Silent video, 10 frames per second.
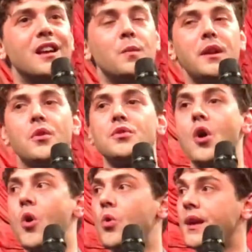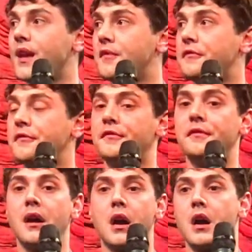We don't know if
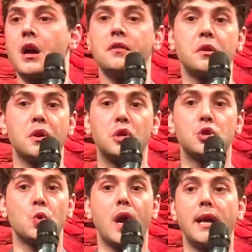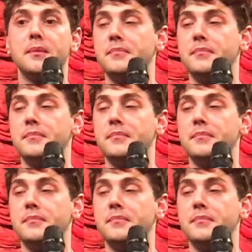they're going to try to